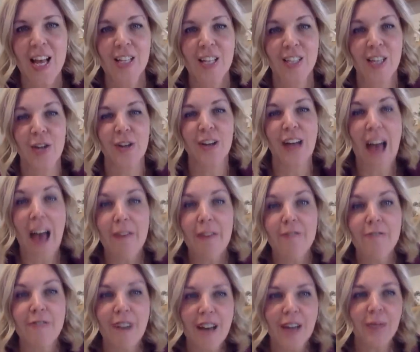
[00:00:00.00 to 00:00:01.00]
so you can have
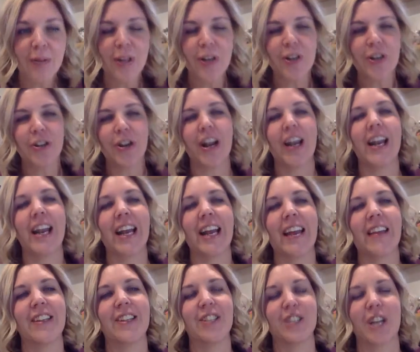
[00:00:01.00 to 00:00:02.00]
fun while you're creating
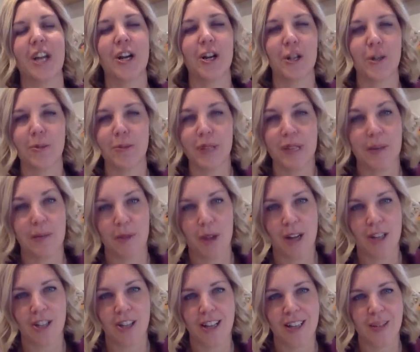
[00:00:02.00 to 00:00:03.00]
and then share your completed
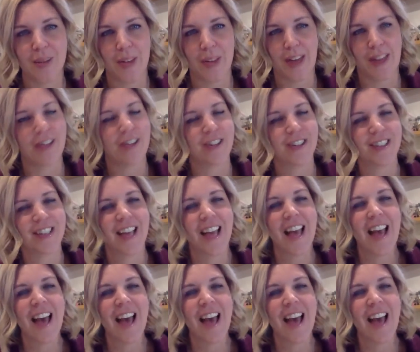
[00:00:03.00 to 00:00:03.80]
projects with others.